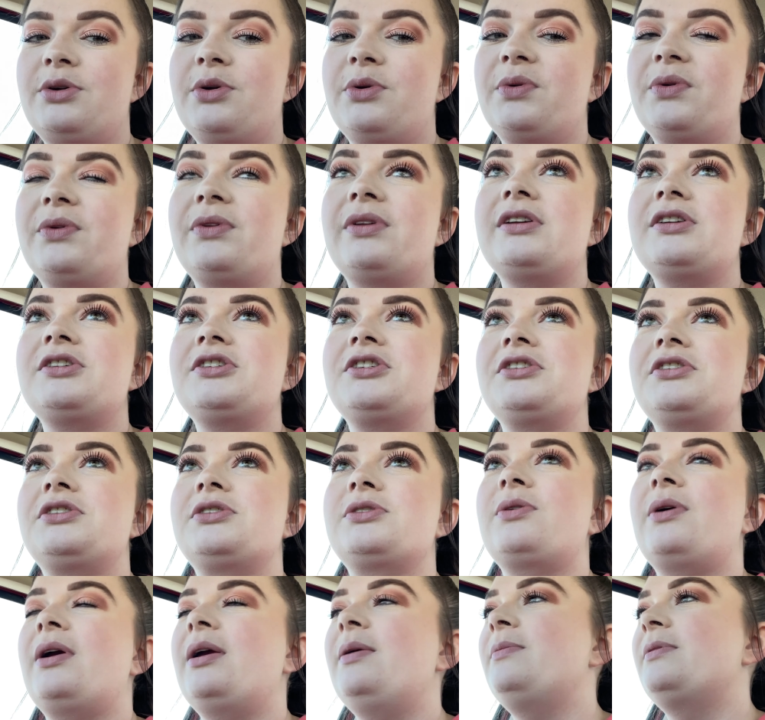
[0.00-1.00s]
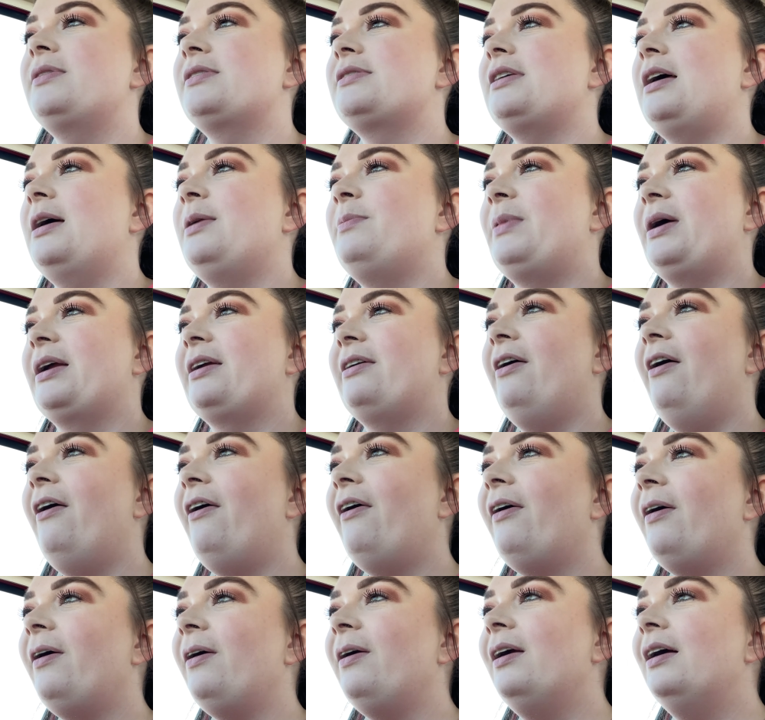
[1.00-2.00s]
totally just scraped the side of my
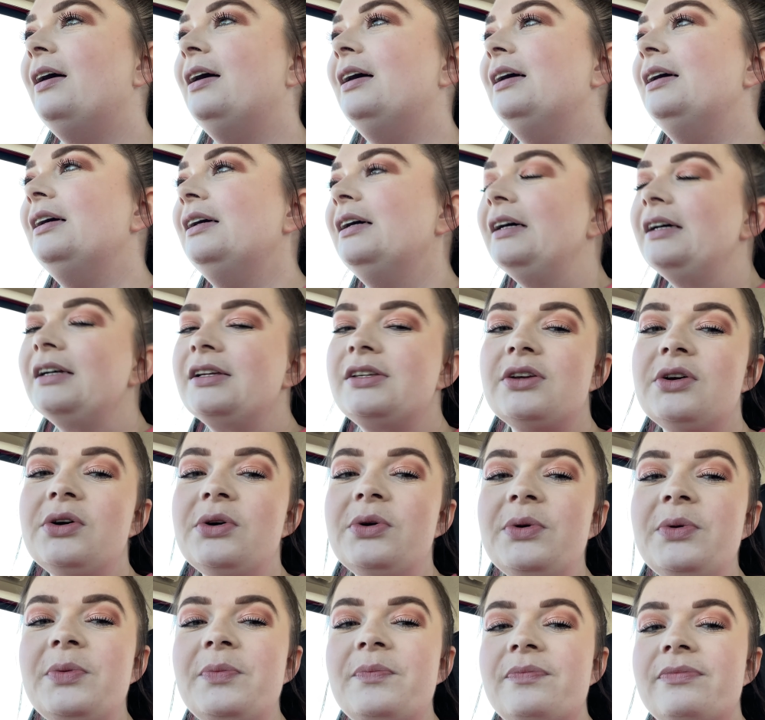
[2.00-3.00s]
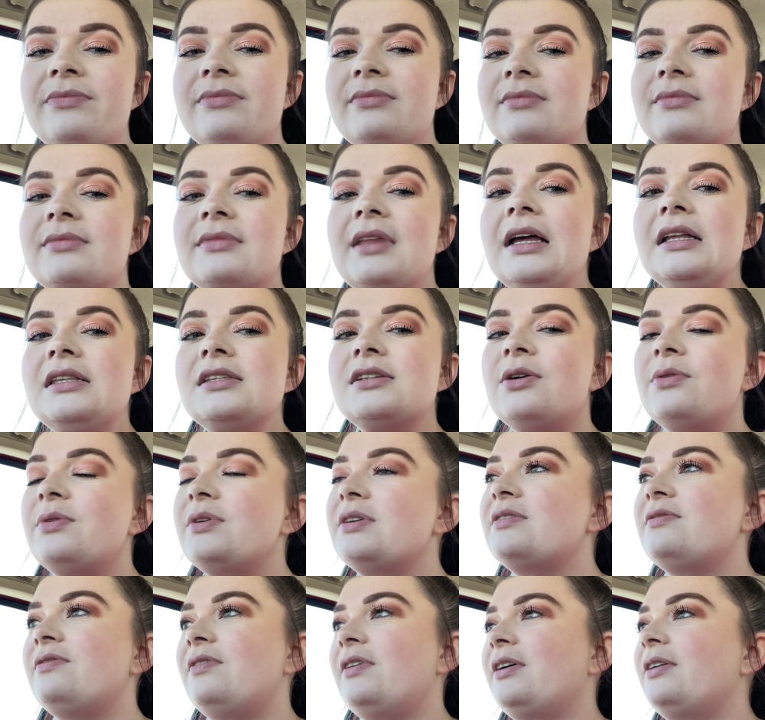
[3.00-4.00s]
car. So that's
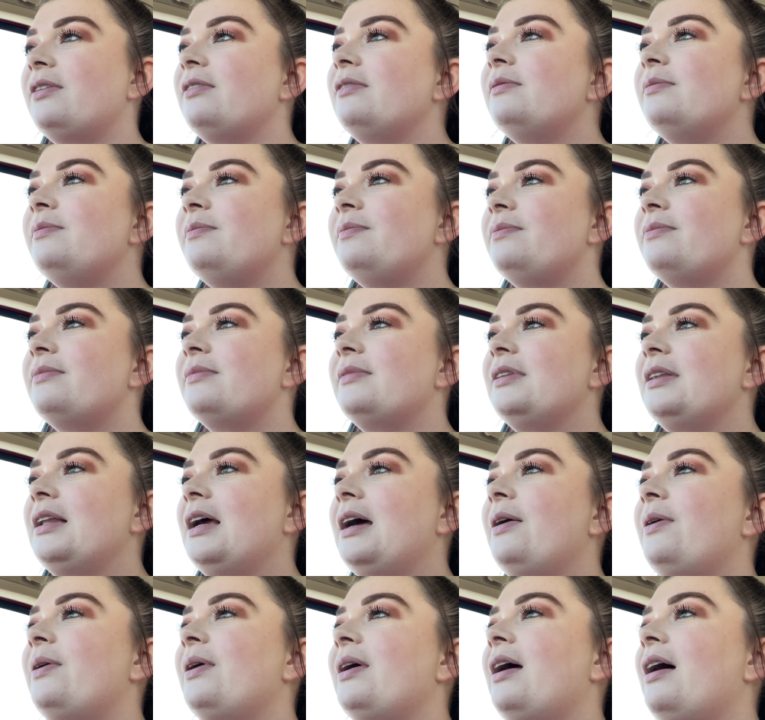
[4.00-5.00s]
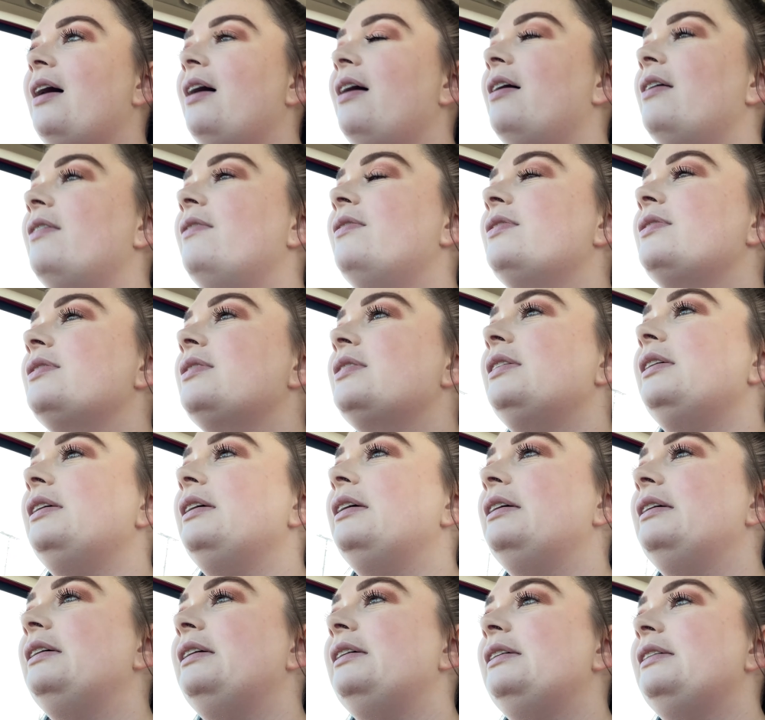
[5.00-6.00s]
always fun. Now I have
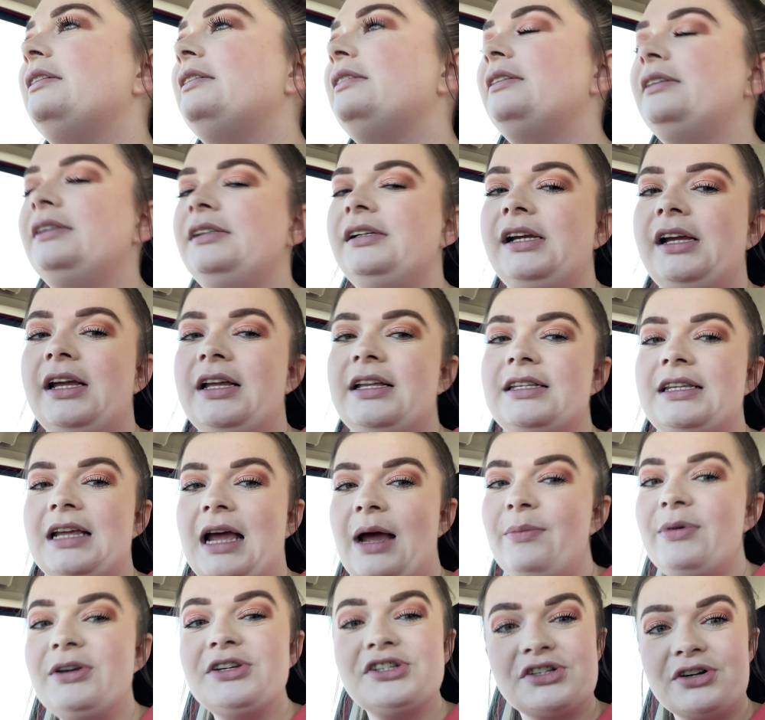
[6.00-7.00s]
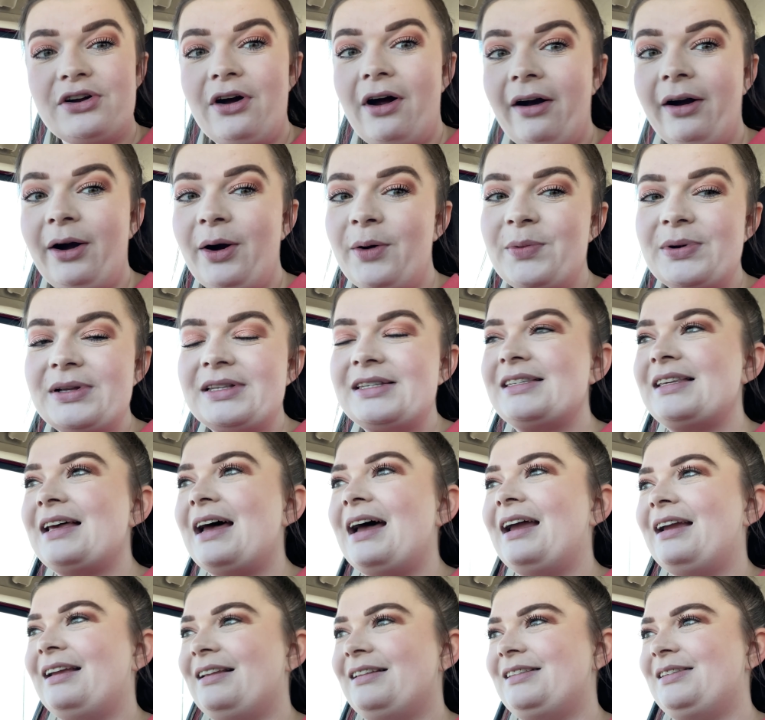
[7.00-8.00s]
a damaged car on one
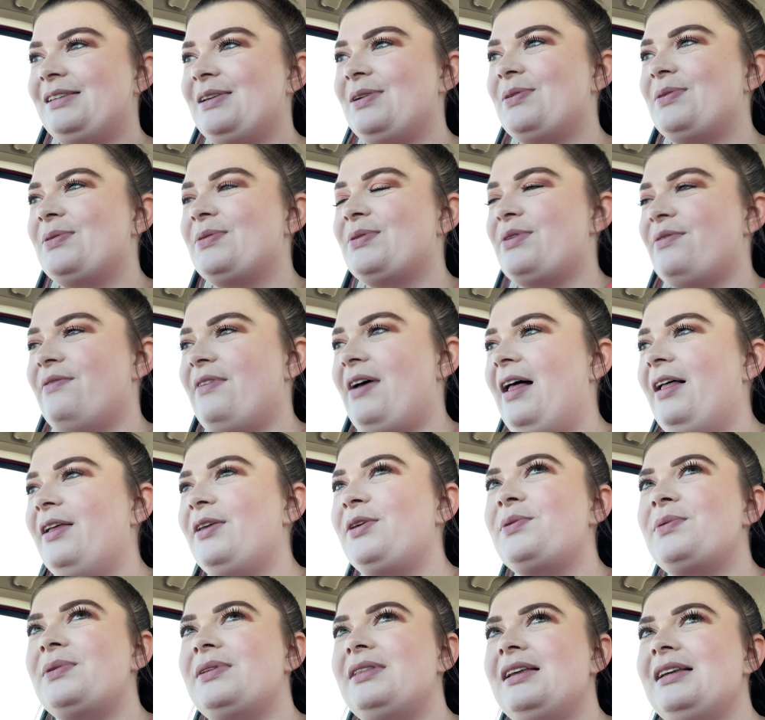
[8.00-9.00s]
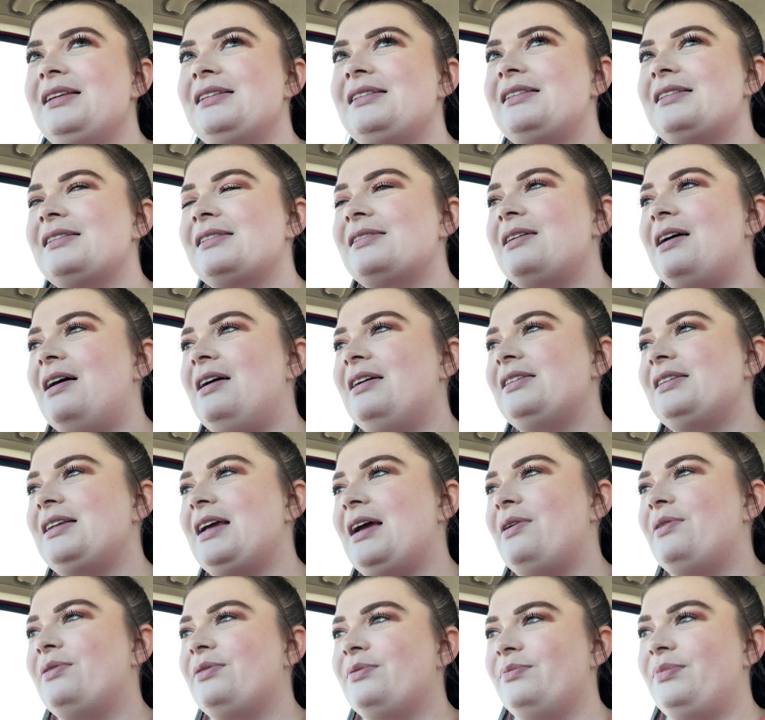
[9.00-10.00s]
side, so the value in this has gone
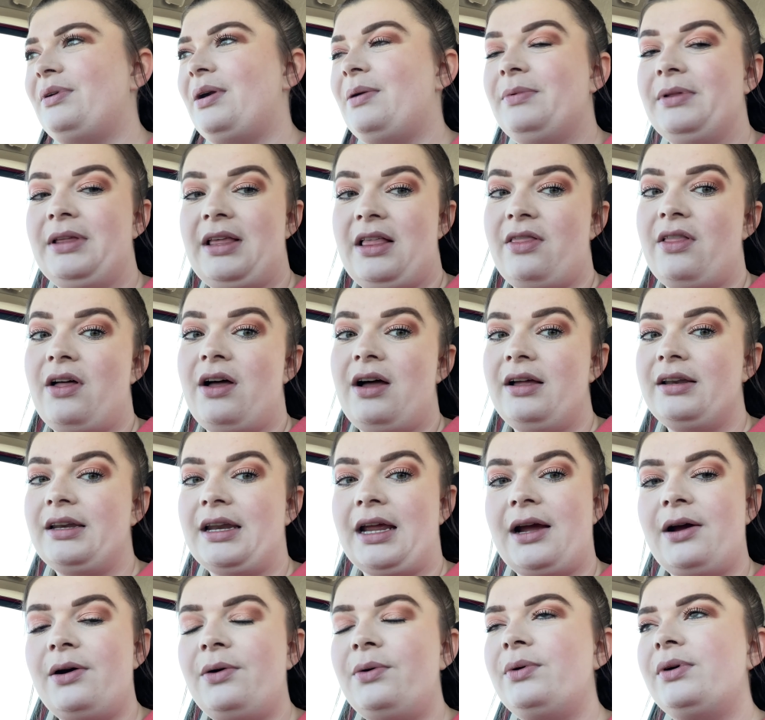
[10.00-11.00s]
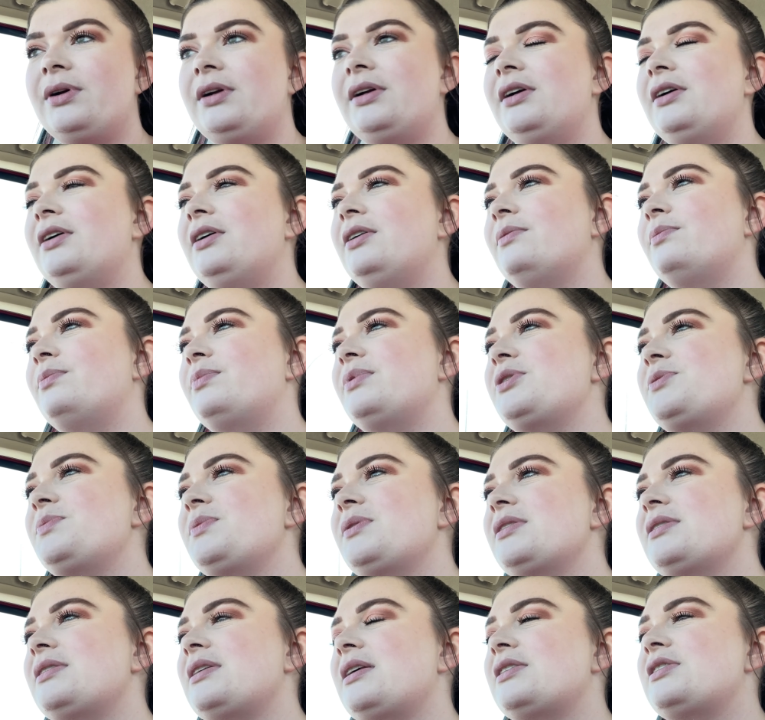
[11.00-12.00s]
down probably a lot now, just
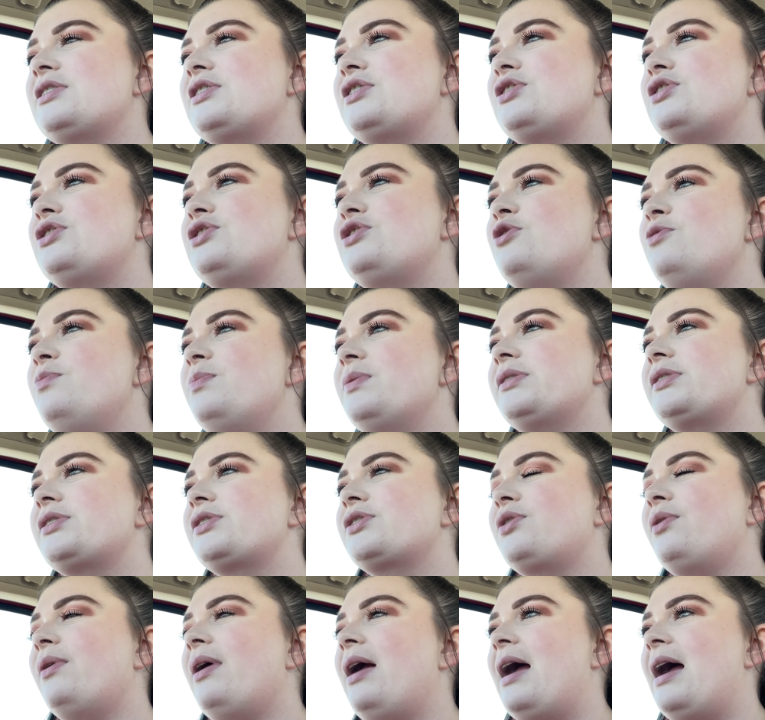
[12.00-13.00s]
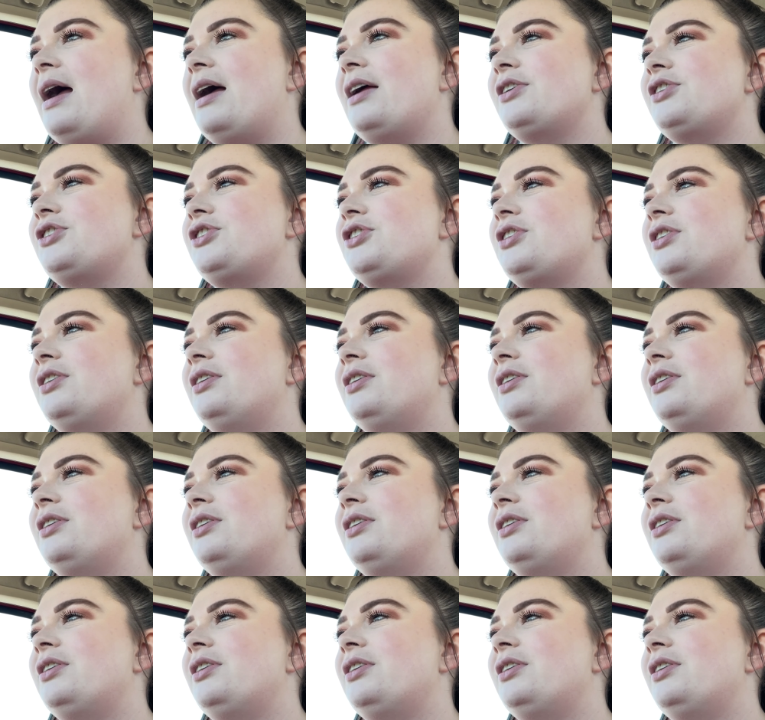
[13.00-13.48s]
because of that stupid scratch.